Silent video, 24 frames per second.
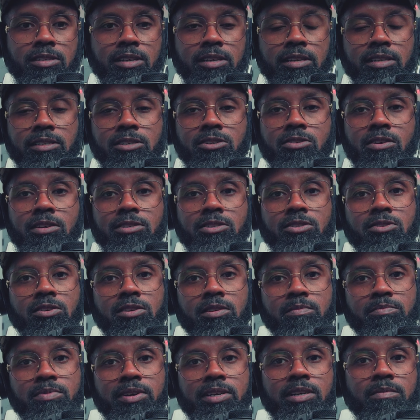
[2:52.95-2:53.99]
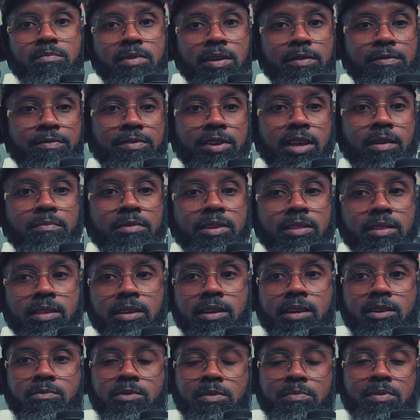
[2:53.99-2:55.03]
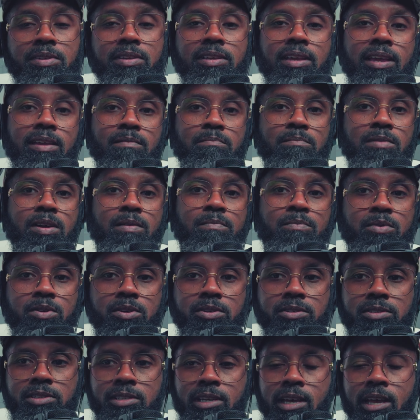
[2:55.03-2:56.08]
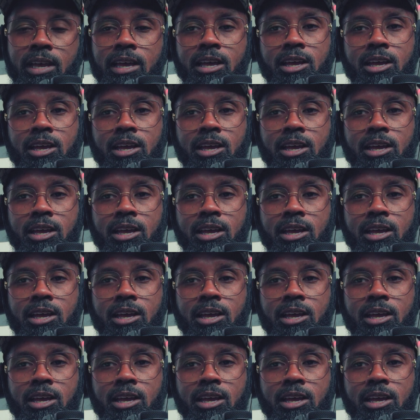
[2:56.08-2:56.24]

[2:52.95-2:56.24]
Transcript: Then, you know, I started bringing my family there. We became members.